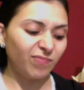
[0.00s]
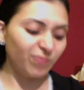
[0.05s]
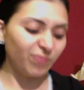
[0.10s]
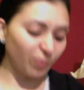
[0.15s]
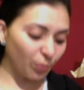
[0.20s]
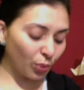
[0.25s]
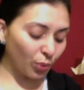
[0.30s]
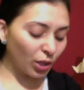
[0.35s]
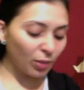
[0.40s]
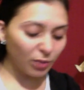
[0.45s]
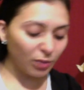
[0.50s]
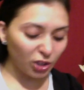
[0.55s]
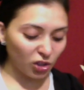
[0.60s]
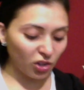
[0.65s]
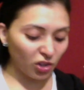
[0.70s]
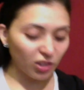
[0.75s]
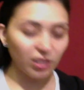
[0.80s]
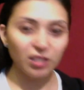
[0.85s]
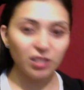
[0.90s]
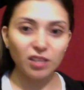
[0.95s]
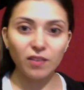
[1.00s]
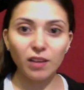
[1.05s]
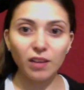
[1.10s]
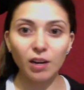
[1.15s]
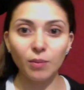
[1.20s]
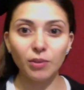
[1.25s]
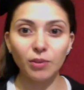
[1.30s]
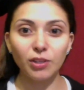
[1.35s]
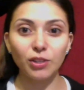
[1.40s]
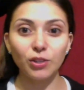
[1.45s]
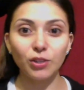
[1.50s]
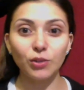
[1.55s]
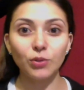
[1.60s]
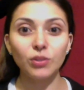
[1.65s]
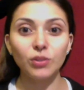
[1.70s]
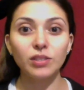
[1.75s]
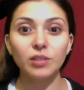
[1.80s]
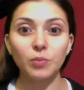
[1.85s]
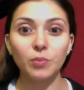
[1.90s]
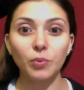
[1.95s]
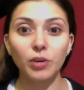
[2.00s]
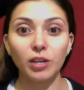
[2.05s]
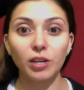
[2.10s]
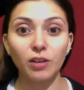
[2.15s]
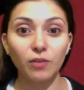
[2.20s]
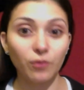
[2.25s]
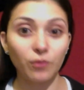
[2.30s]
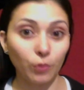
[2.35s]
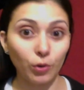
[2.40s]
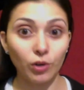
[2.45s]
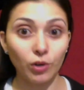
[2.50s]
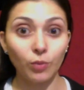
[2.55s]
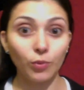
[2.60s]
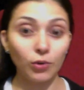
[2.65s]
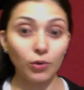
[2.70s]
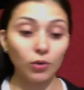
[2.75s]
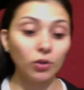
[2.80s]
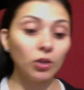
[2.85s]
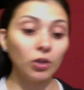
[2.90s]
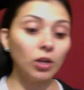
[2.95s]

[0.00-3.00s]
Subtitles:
Pretty much all the stuff that I'm going to use is pretty affordable.